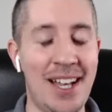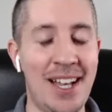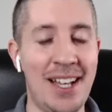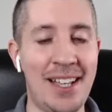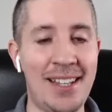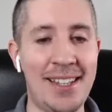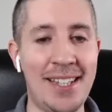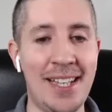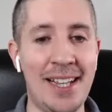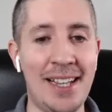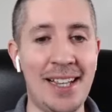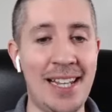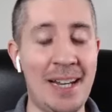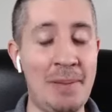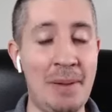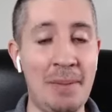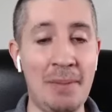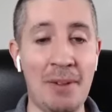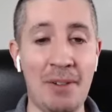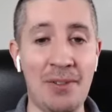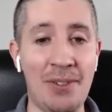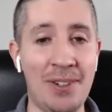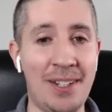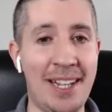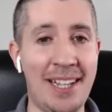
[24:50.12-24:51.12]
a lot of
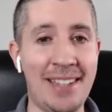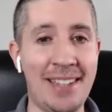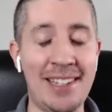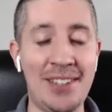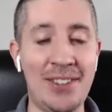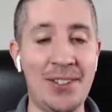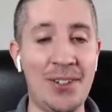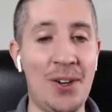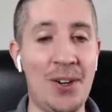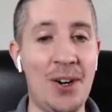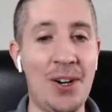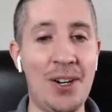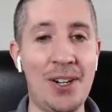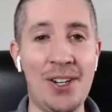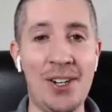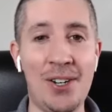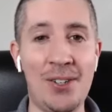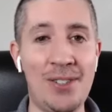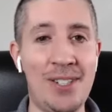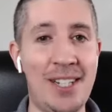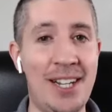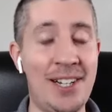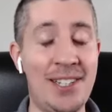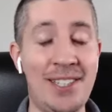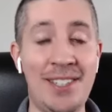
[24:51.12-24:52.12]
people forget that there are
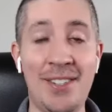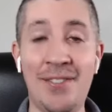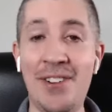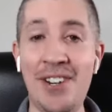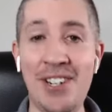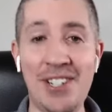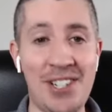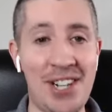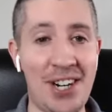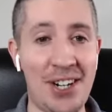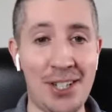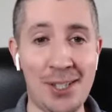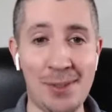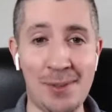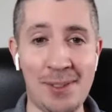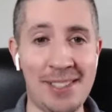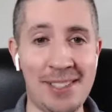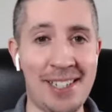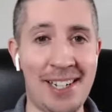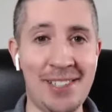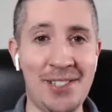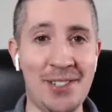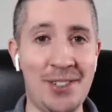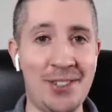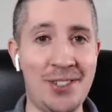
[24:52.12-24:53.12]
different channels
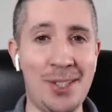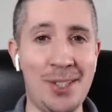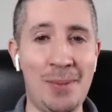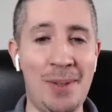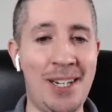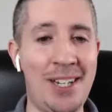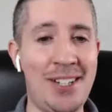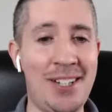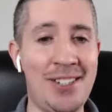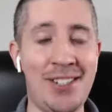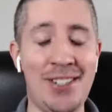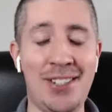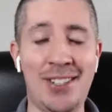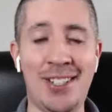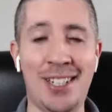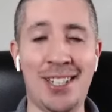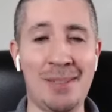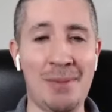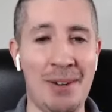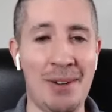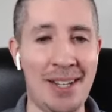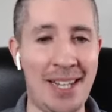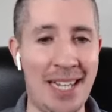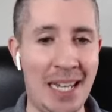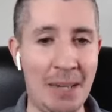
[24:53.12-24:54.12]
besides social media. So you talked
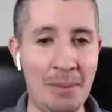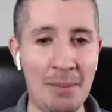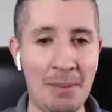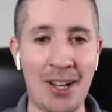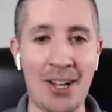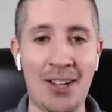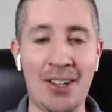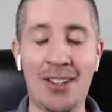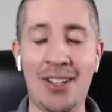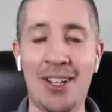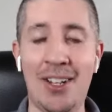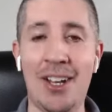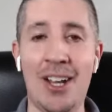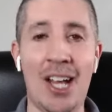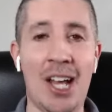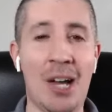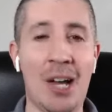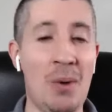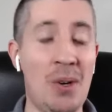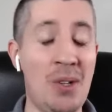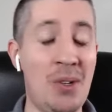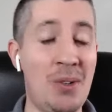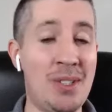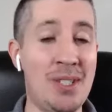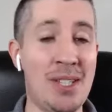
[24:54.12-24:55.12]
about email,
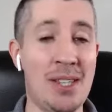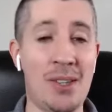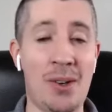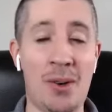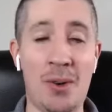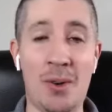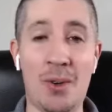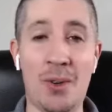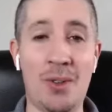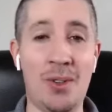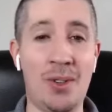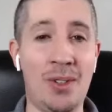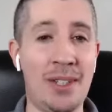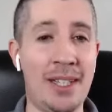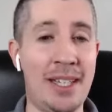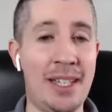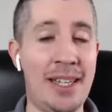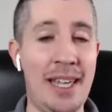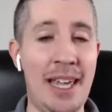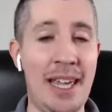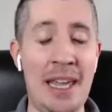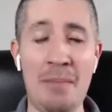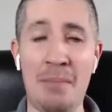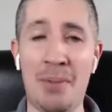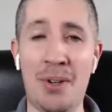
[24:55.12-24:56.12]
whether it's a local
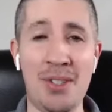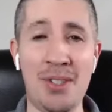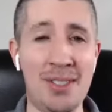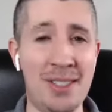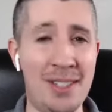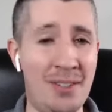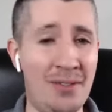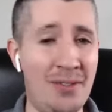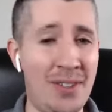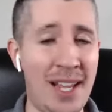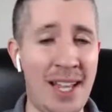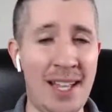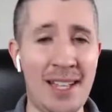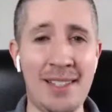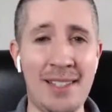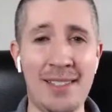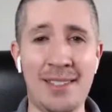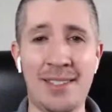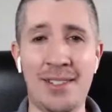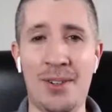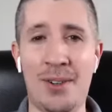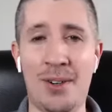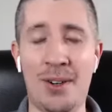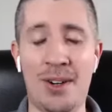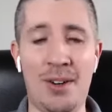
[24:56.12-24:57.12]
in-person
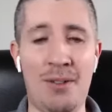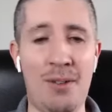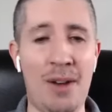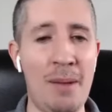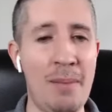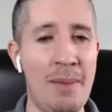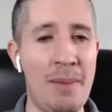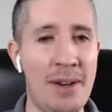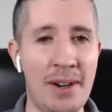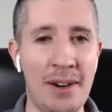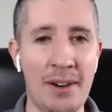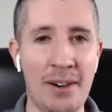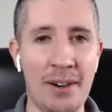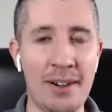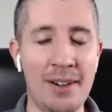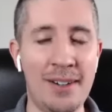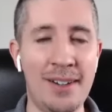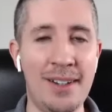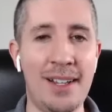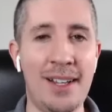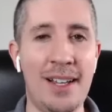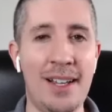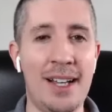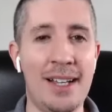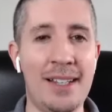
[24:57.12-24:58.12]
event or a webinar,
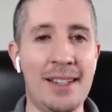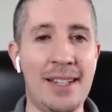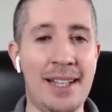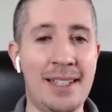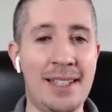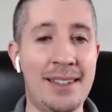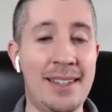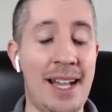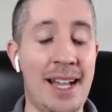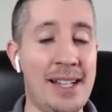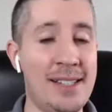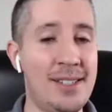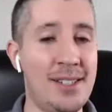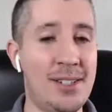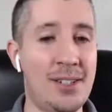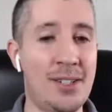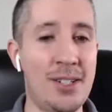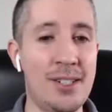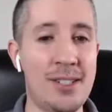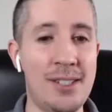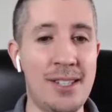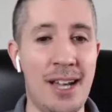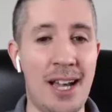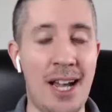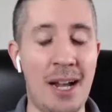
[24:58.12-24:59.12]
like that's a
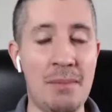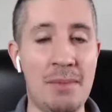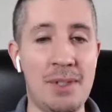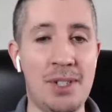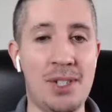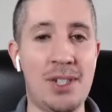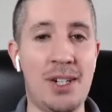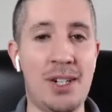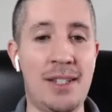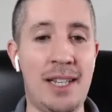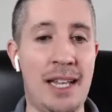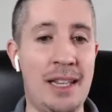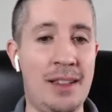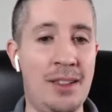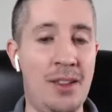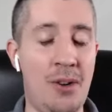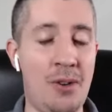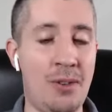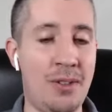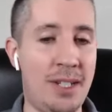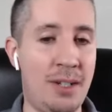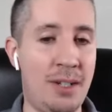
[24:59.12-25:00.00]
good time to share that locally